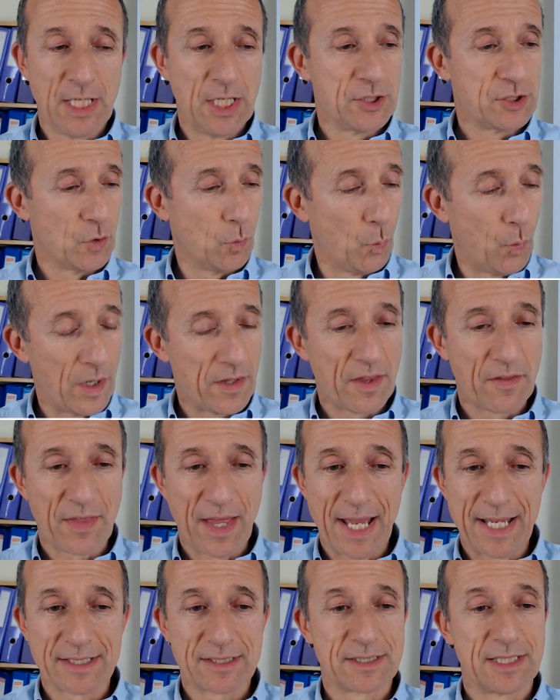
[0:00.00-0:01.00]
So whether
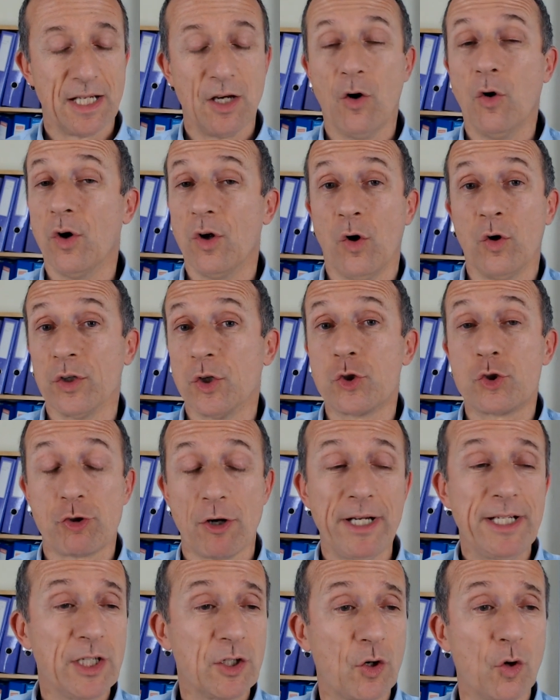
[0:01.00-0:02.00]
that's on a
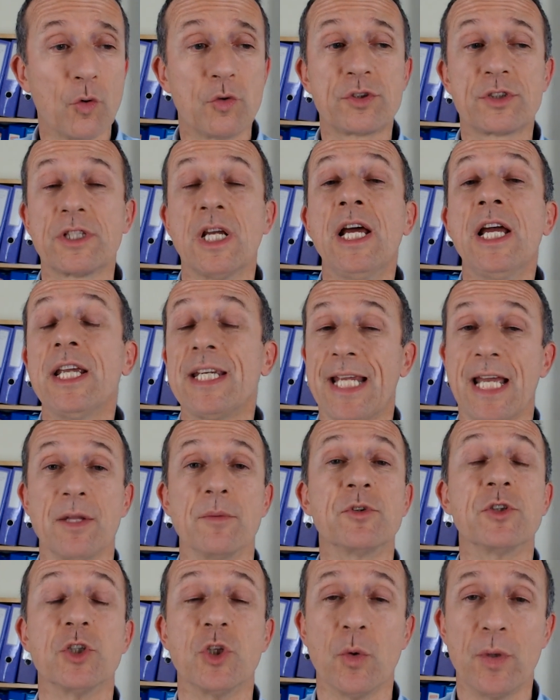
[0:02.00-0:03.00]
training course, get them
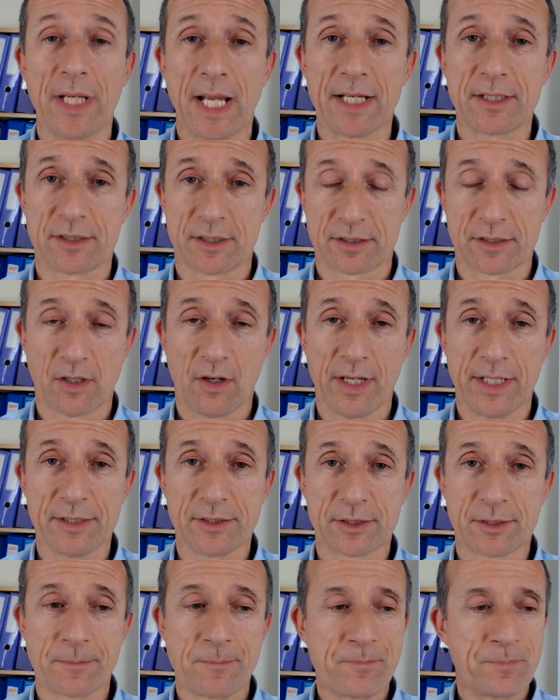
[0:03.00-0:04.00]
to do an
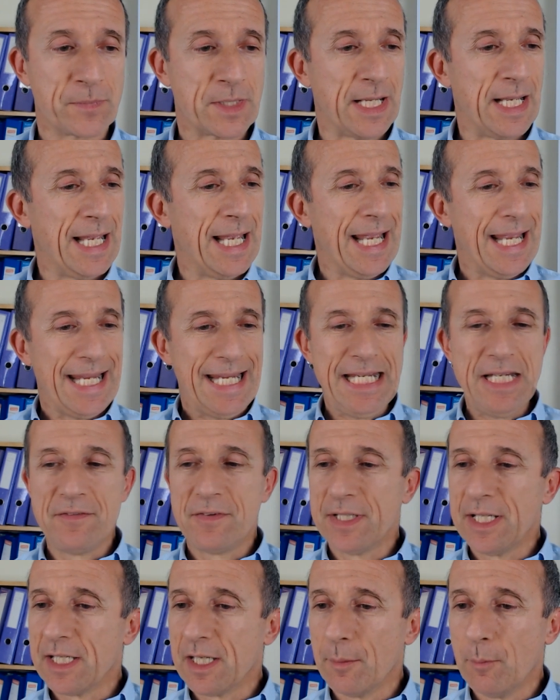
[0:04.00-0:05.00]
exercise.
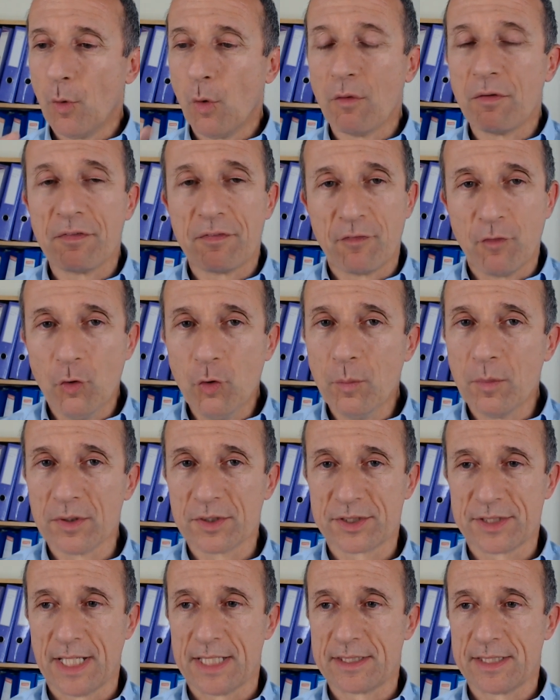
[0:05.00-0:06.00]
Even in a more formal
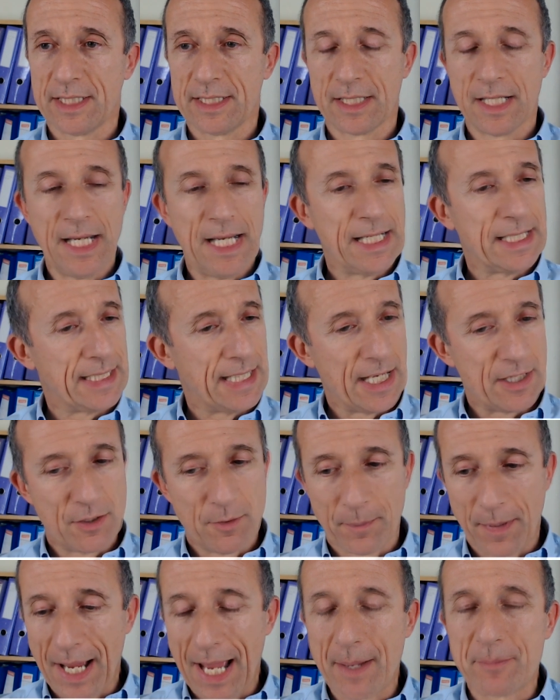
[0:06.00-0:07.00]
setting, get
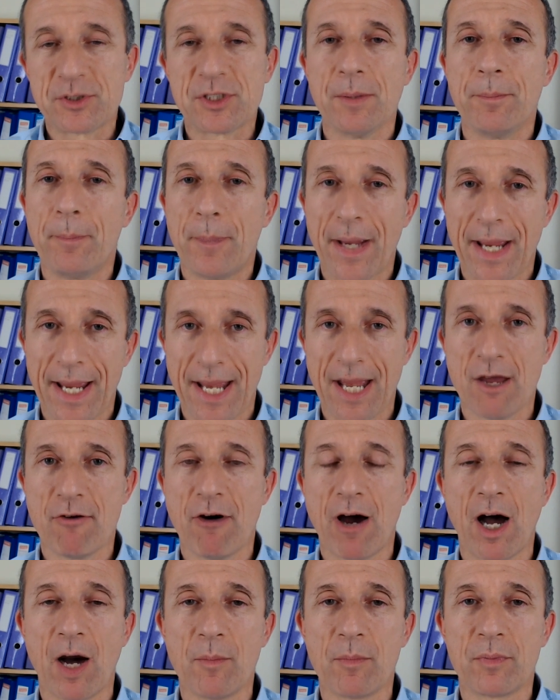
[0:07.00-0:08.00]
them perhaps to pair
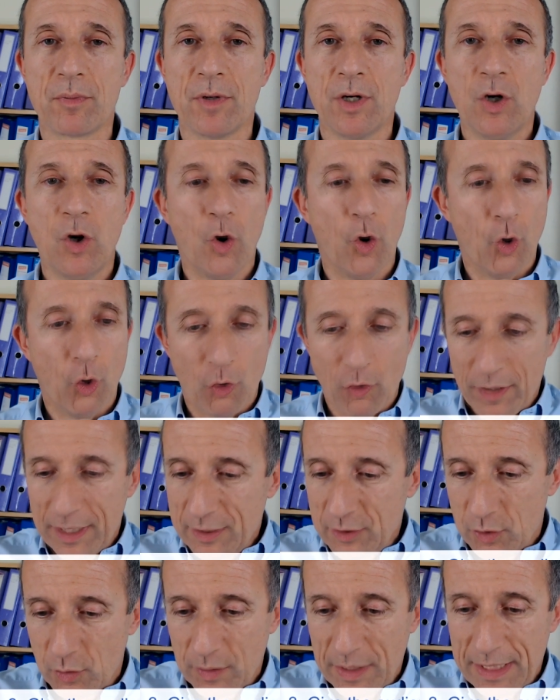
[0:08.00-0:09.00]
up or
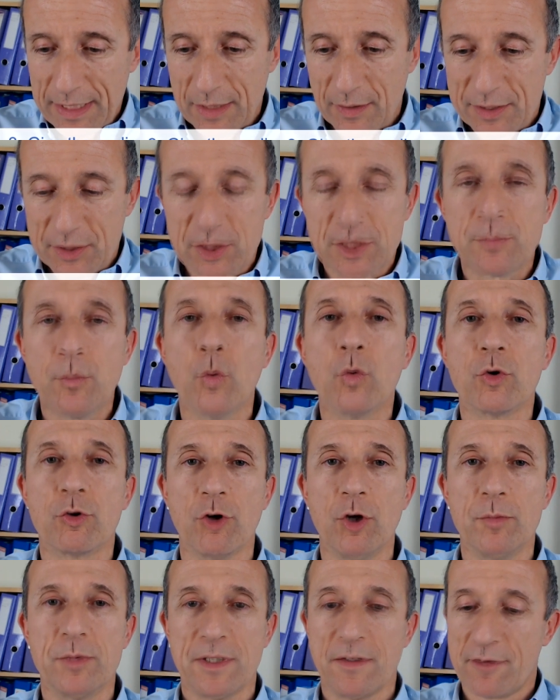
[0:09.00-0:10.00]
do it in small
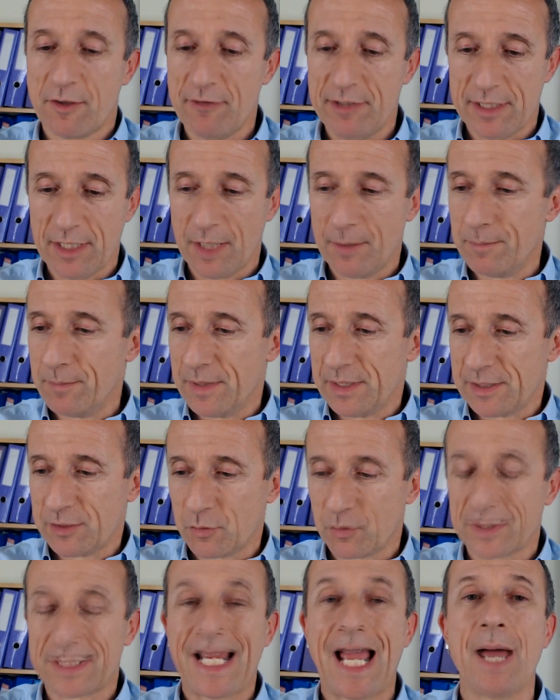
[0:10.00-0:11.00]
groups. If they're in
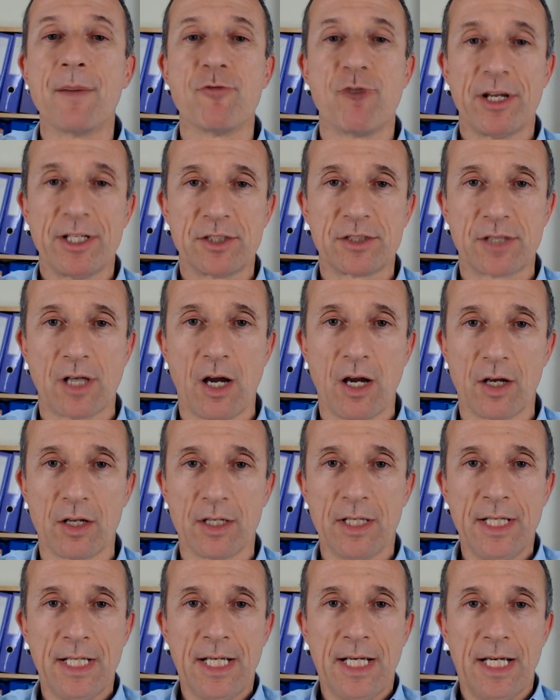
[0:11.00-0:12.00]
sort of cabaret
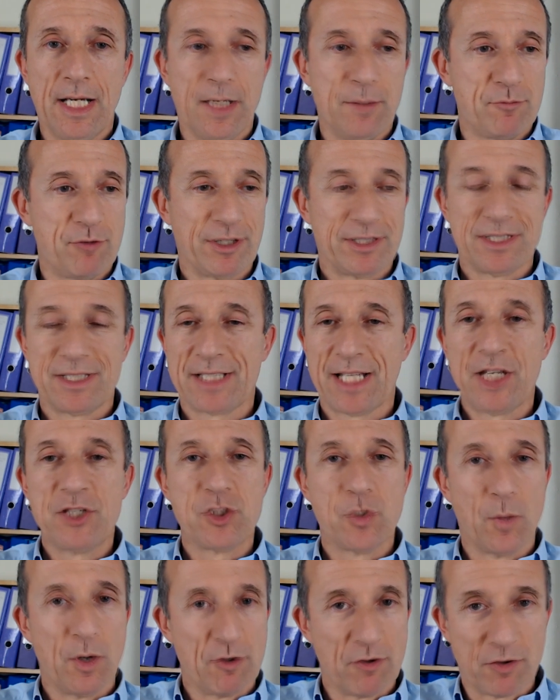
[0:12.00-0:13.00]
style
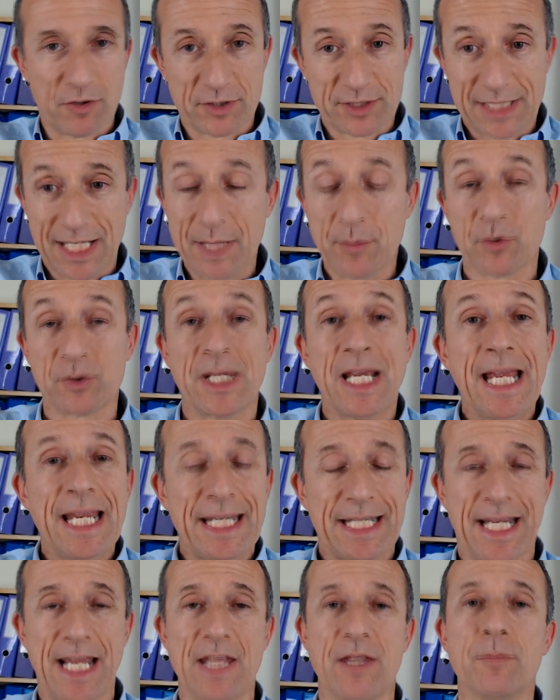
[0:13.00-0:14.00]
presentation where they're on tables,
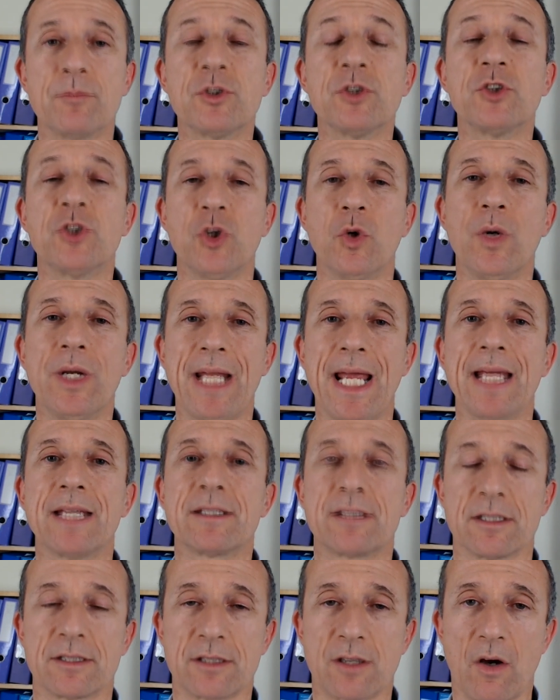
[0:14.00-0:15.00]
get them to do an
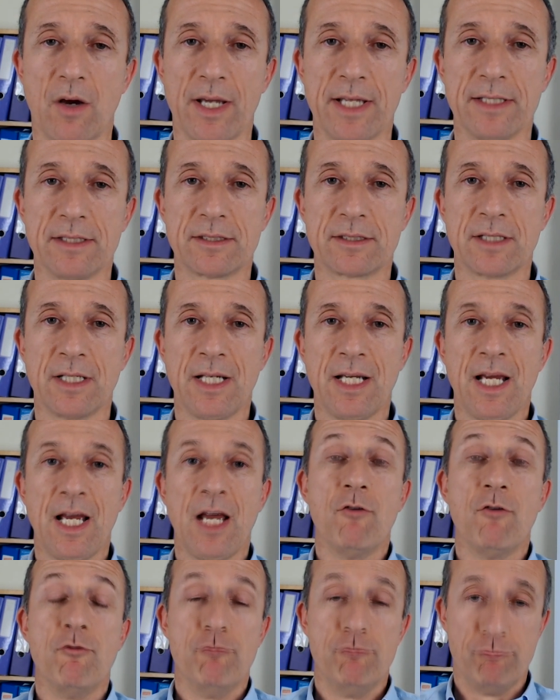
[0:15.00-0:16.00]
exercise
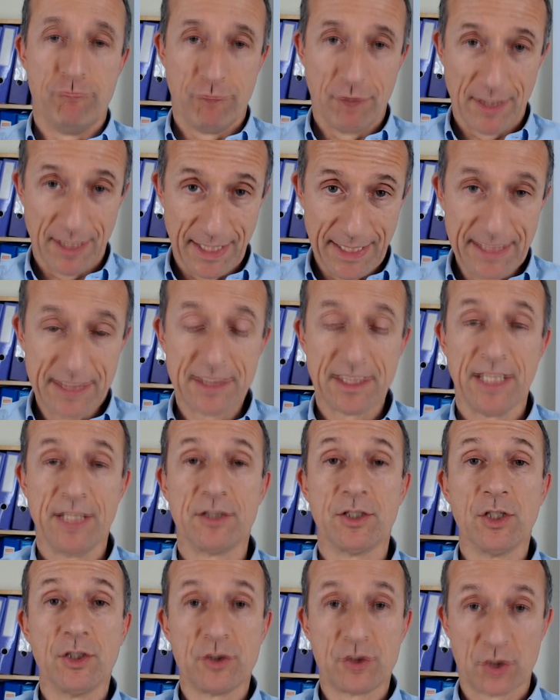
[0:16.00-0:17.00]

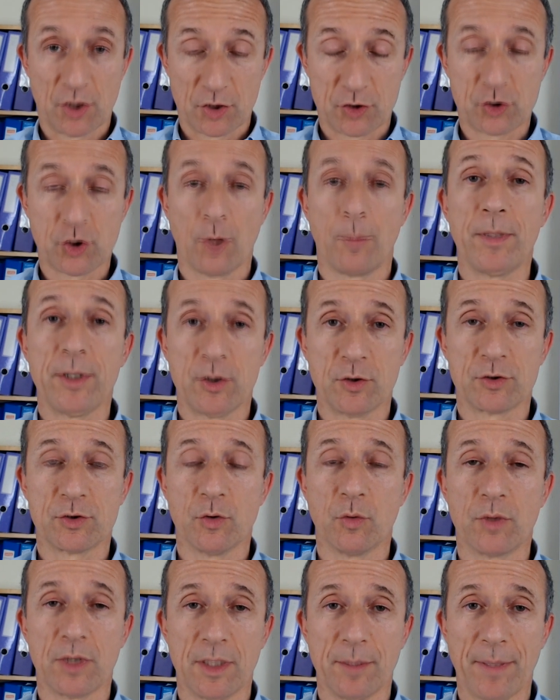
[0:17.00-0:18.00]
related to the topic you're
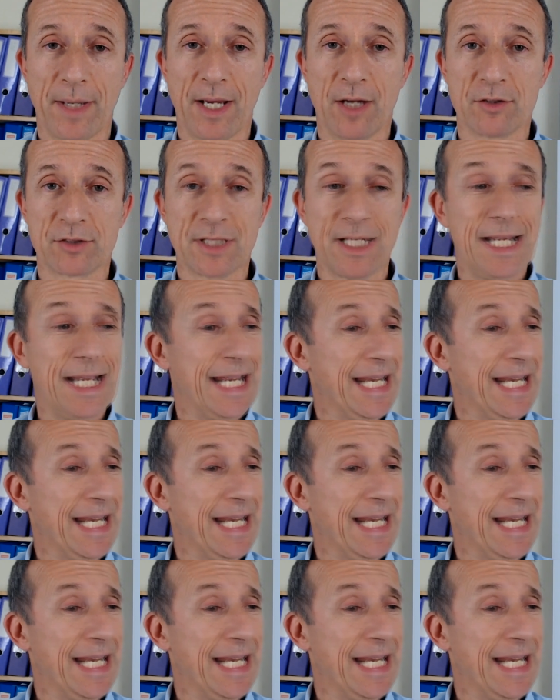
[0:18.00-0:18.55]
talking about.